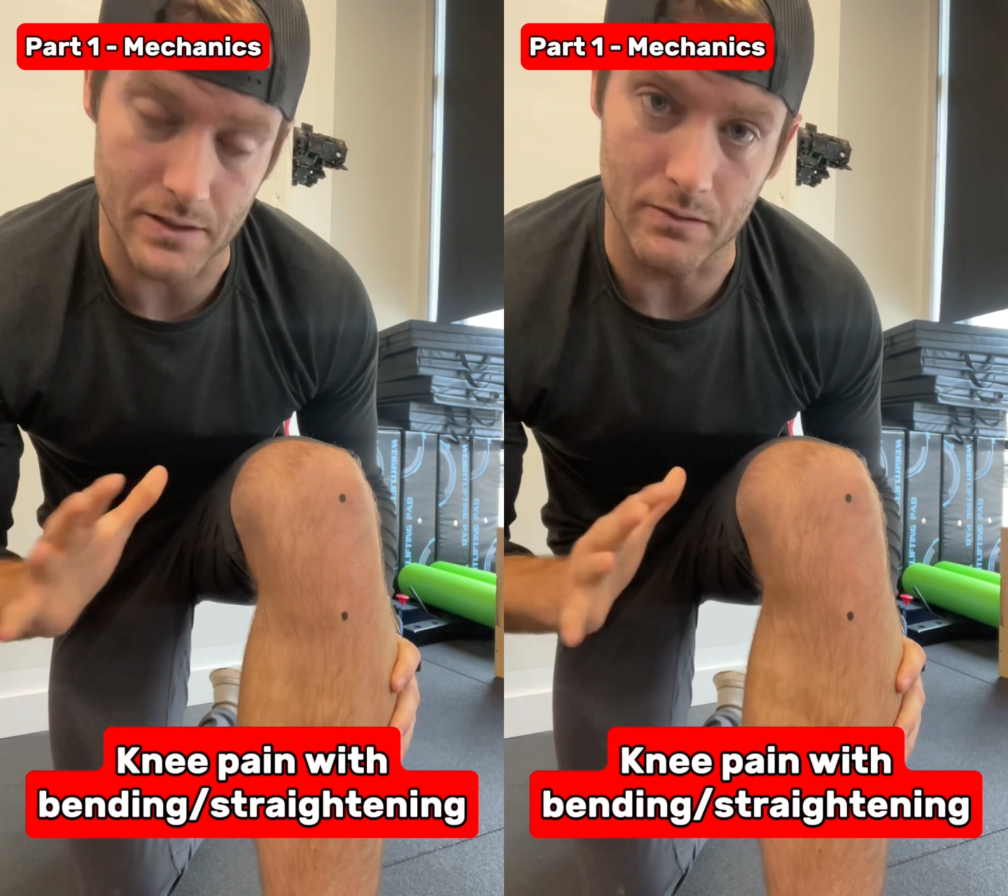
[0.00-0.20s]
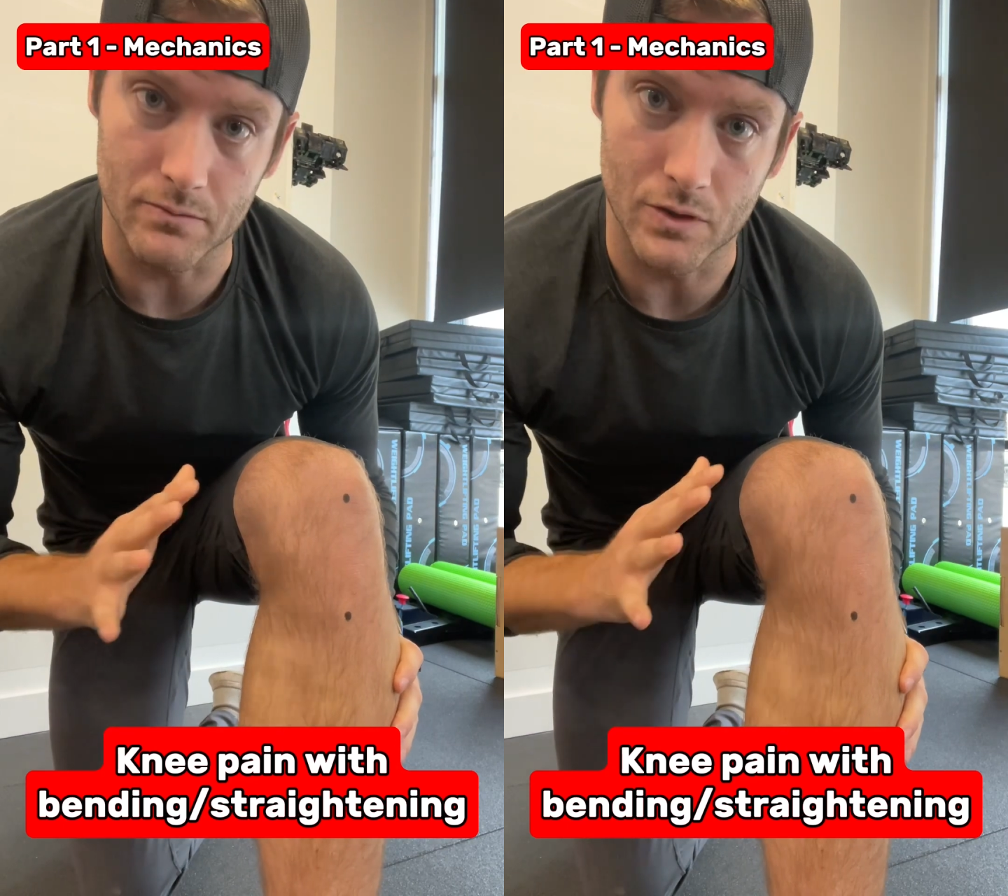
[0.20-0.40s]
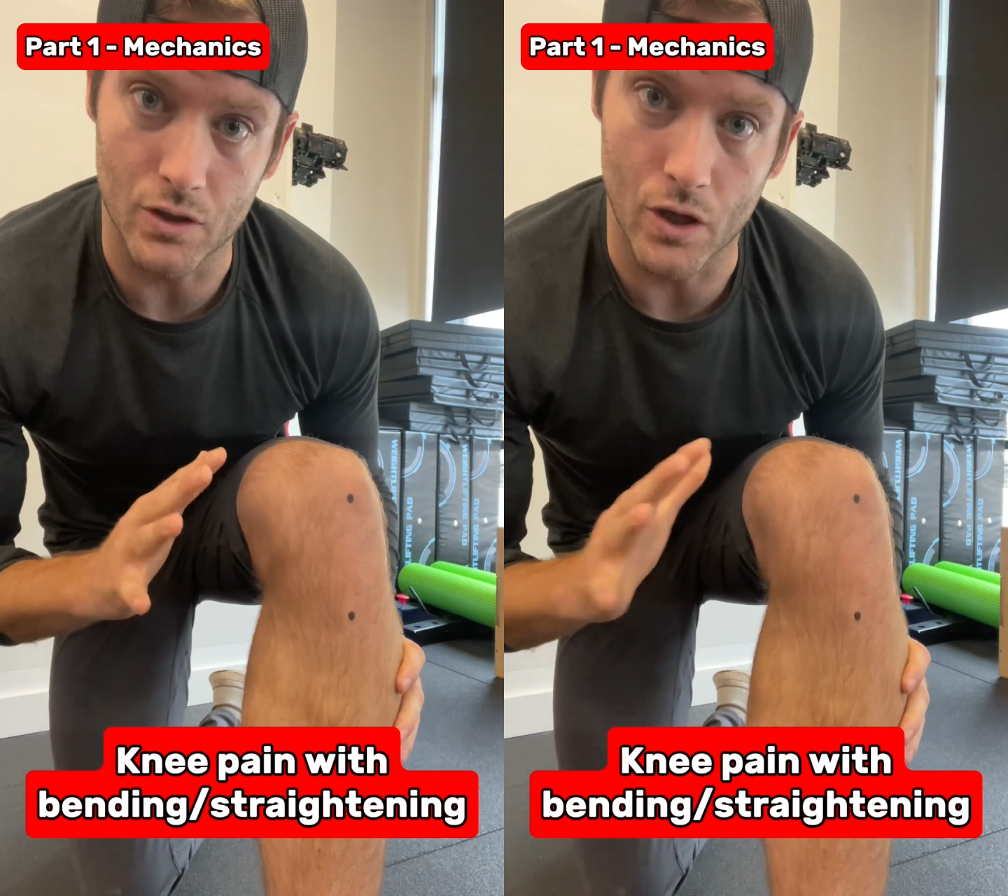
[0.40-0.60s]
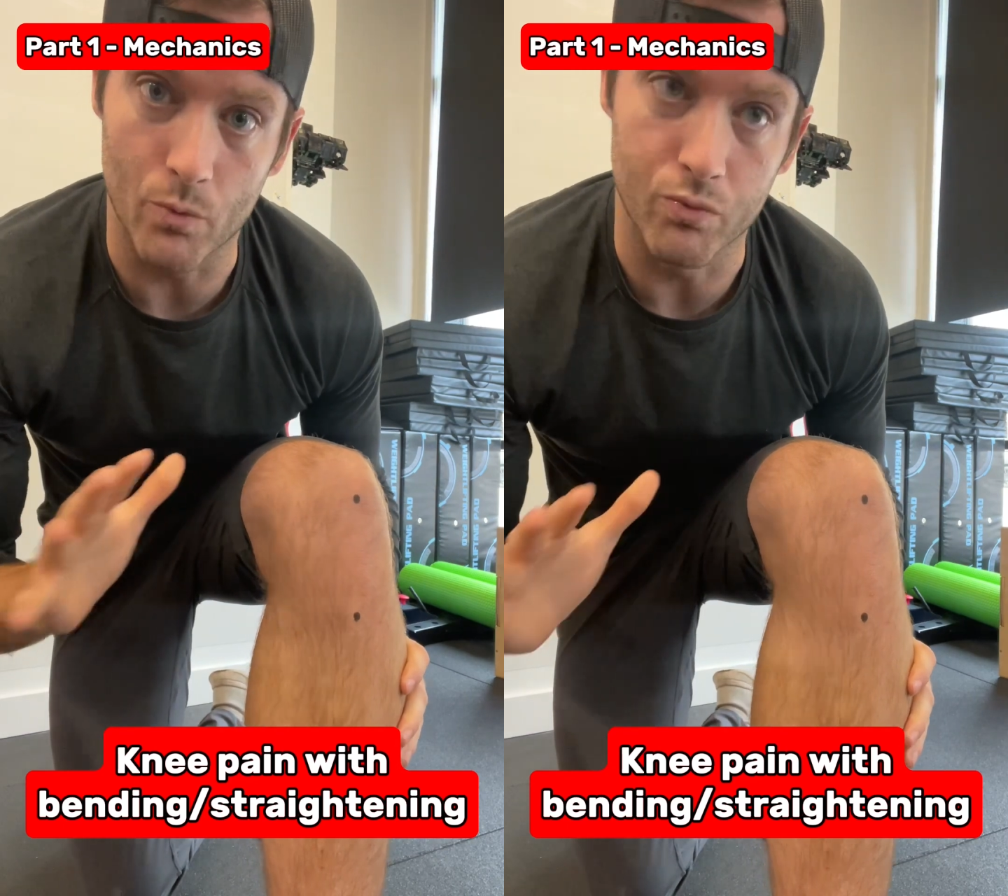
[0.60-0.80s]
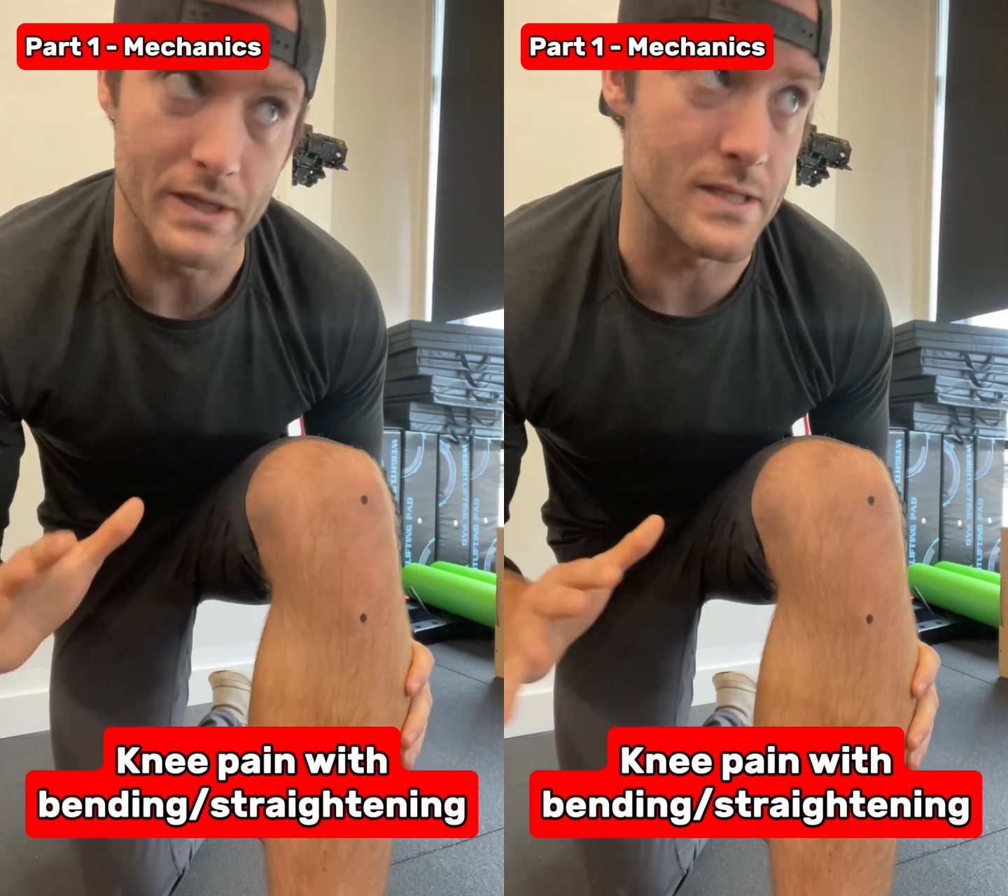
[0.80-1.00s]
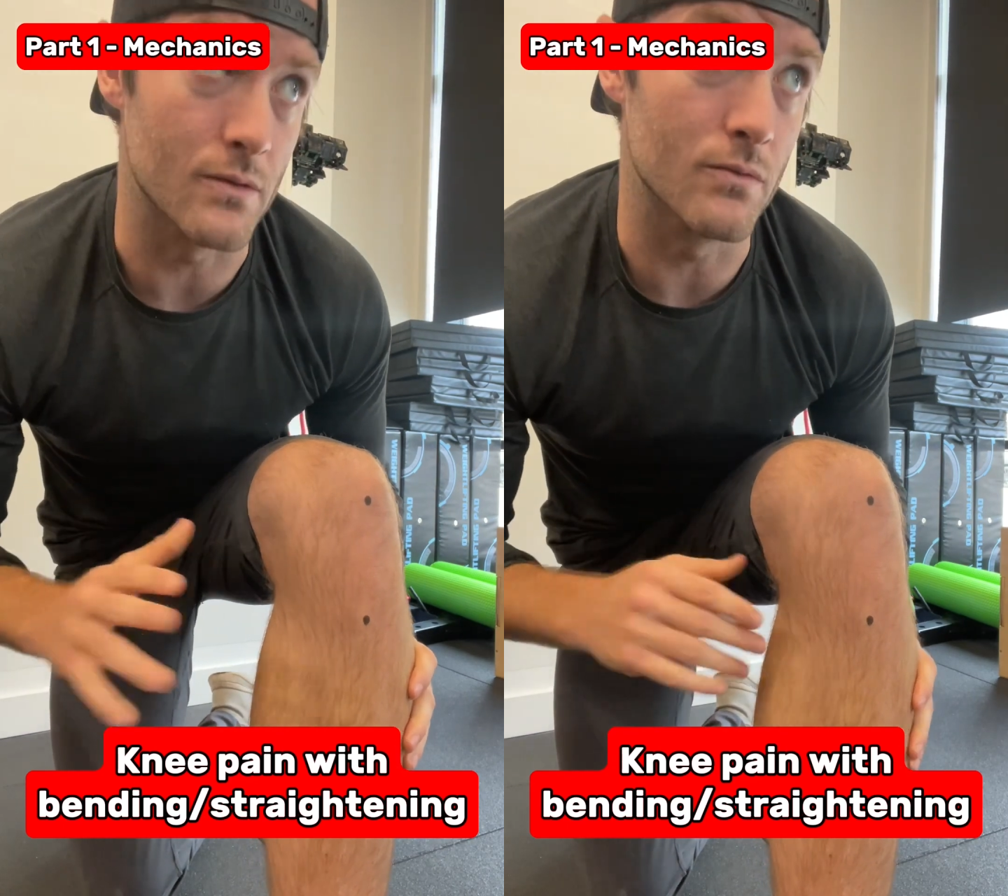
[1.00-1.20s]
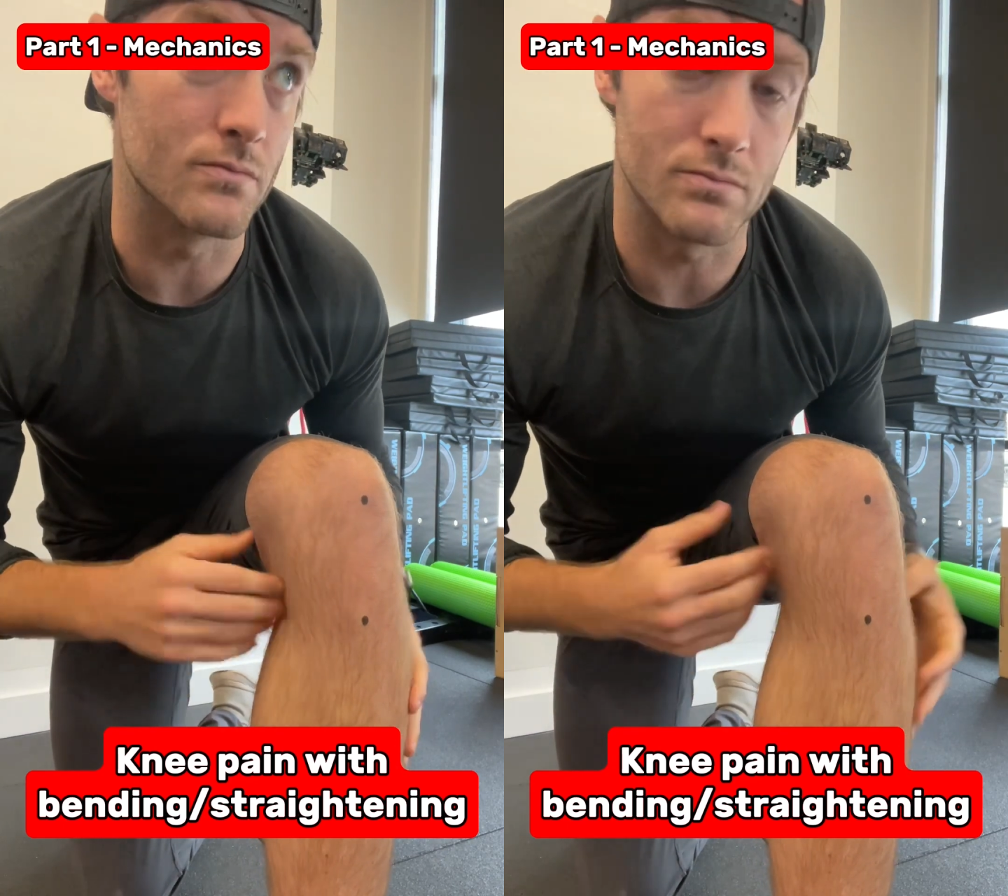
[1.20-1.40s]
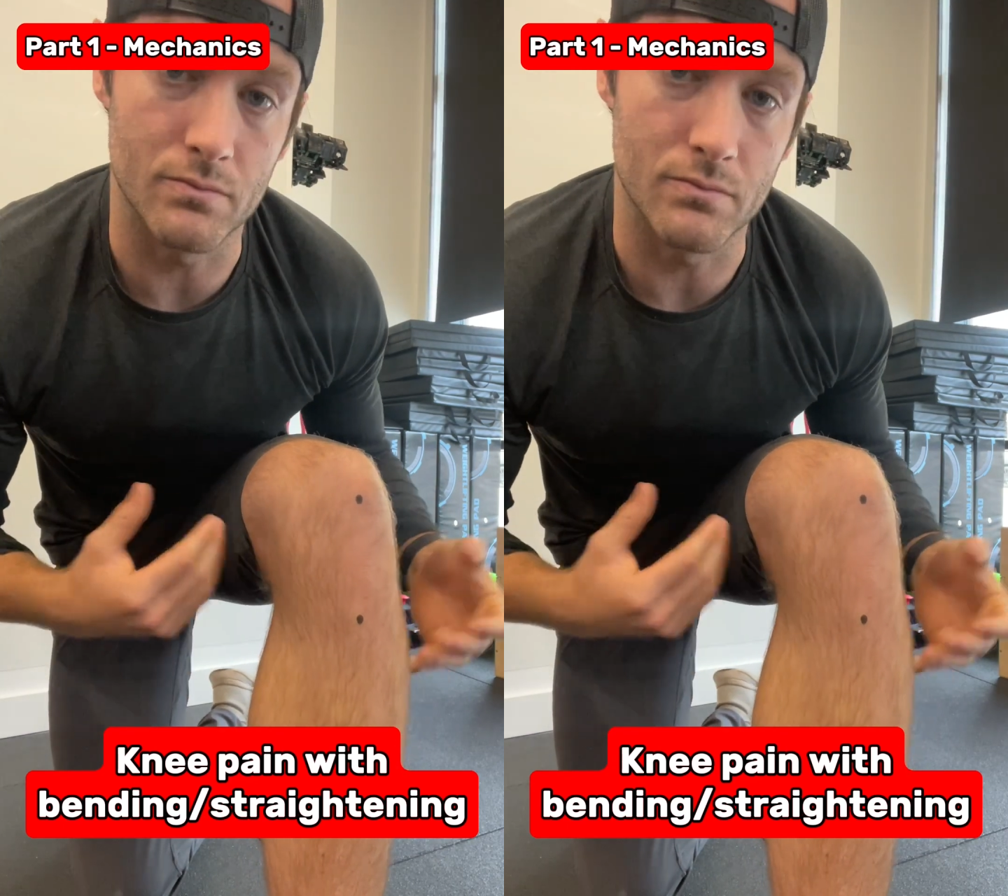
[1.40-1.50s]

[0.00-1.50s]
a good reason